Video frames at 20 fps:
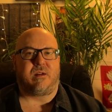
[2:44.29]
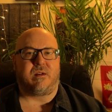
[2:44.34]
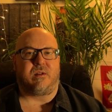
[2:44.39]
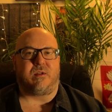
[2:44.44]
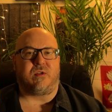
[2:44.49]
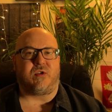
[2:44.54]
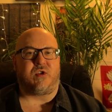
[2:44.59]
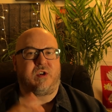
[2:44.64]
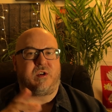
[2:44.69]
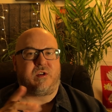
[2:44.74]

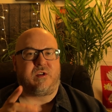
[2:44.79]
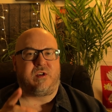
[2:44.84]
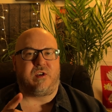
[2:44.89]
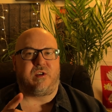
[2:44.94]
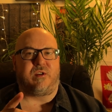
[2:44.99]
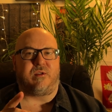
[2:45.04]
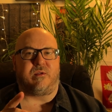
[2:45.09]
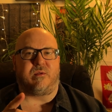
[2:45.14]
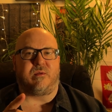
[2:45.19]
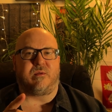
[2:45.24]
Should
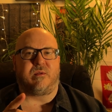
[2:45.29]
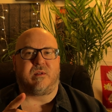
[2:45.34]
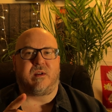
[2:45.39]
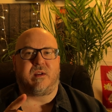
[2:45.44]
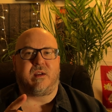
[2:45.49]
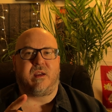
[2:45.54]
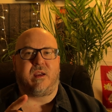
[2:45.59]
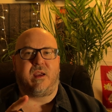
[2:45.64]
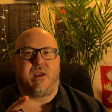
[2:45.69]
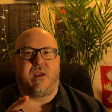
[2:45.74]
you
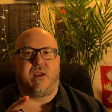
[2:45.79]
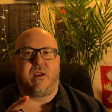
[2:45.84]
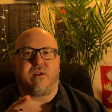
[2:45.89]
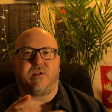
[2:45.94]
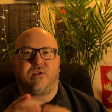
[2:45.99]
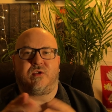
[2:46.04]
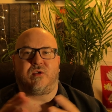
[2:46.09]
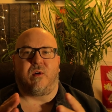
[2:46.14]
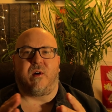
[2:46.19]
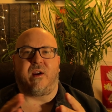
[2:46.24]

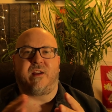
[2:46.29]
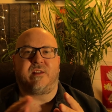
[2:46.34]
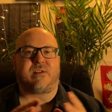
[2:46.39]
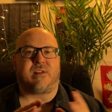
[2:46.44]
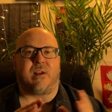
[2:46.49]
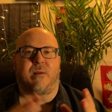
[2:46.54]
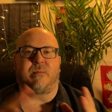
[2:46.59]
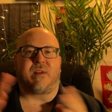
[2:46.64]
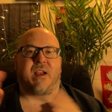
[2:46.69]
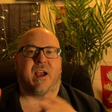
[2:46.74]
join
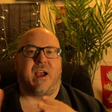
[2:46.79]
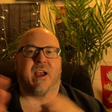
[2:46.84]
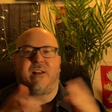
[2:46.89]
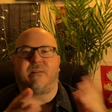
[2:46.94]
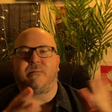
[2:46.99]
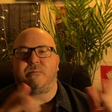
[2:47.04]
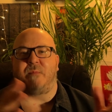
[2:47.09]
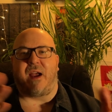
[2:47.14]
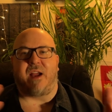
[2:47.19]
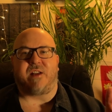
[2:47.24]
some kind
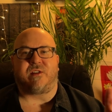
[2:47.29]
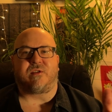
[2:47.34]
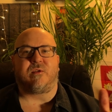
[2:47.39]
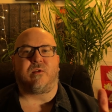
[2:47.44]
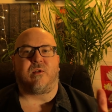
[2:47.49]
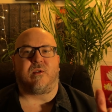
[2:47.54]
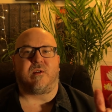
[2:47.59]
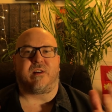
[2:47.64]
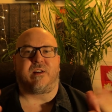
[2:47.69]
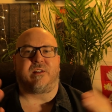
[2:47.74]
of magical
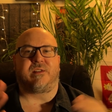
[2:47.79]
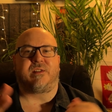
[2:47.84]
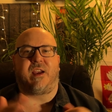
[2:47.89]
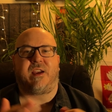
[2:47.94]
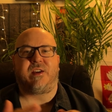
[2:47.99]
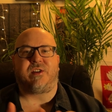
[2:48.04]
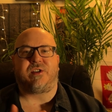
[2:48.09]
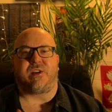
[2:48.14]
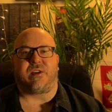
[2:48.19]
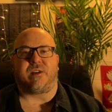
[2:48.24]

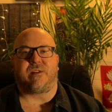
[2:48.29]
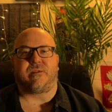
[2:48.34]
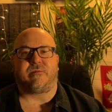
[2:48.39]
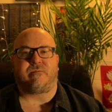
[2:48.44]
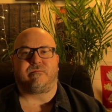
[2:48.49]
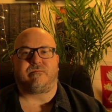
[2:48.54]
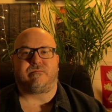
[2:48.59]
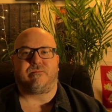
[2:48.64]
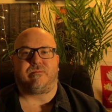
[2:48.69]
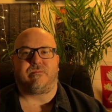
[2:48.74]
organization?
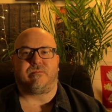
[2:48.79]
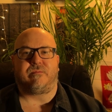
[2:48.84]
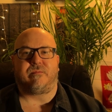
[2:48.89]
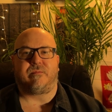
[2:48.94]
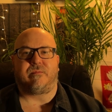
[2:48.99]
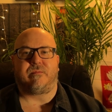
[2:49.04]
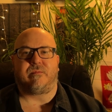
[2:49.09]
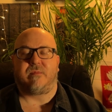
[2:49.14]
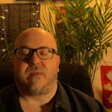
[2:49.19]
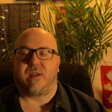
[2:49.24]

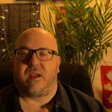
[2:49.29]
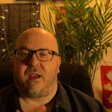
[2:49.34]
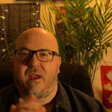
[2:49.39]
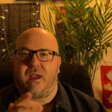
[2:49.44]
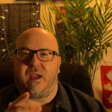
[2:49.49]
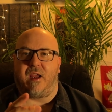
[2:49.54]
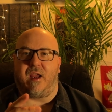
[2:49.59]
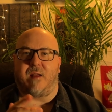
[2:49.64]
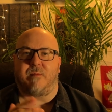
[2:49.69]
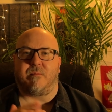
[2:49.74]

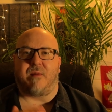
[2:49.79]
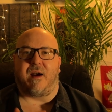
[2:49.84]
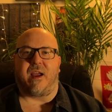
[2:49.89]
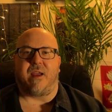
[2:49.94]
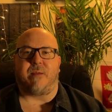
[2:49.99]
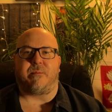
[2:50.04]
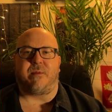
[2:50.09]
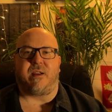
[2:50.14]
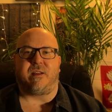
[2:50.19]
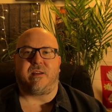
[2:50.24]
In my
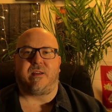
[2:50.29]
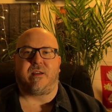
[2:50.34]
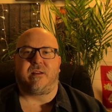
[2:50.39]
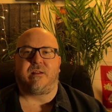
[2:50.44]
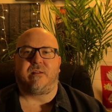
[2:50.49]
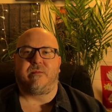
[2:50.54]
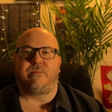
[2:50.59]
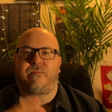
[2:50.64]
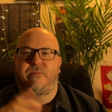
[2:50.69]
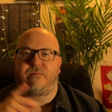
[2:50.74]

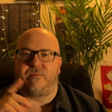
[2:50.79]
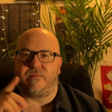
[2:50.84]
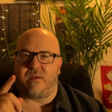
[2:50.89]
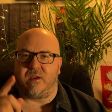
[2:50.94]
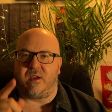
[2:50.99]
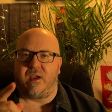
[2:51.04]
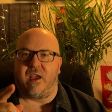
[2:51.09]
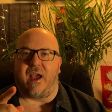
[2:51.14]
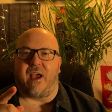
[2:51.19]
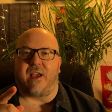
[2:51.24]
opinion,
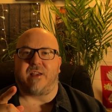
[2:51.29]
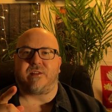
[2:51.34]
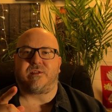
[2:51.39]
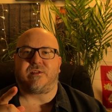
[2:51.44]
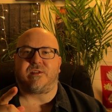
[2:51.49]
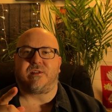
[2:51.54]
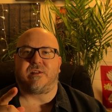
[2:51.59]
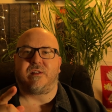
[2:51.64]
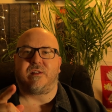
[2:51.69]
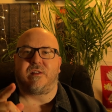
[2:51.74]

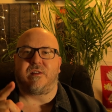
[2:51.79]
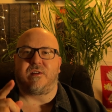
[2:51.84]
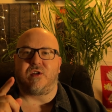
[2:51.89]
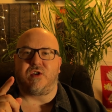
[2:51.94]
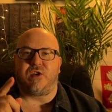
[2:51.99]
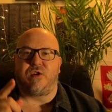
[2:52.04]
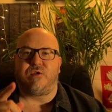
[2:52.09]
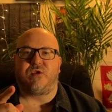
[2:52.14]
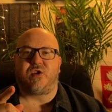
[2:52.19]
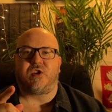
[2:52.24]
yes,
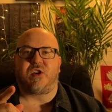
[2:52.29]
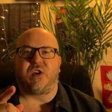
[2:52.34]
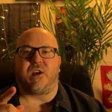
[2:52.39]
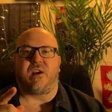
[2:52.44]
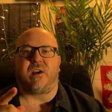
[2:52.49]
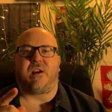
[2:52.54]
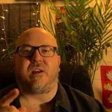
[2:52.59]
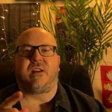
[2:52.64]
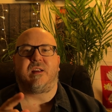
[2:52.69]
you should.